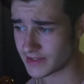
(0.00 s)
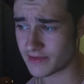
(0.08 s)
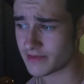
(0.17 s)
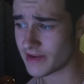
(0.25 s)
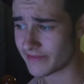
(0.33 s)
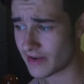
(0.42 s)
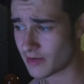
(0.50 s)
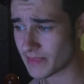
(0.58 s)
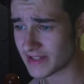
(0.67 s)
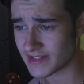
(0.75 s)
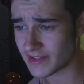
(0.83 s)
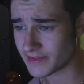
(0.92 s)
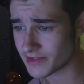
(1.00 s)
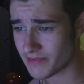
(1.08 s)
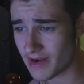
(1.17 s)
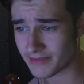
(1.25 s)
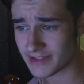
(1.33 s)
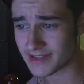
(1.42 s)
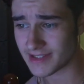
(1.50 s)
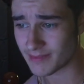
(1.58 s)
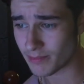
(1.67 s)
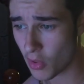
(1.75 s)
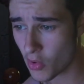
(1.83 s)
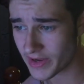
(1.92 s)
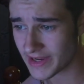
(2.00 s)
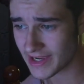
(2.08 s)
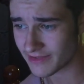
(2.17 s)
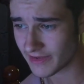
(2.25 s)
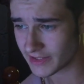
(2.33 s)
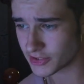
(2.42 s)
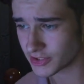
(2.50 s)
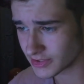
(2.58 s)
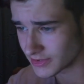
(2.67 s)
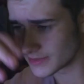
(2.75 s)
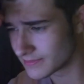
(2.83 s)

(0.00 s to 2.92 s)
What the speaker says: soon I found myself surrounded in blogging adventures.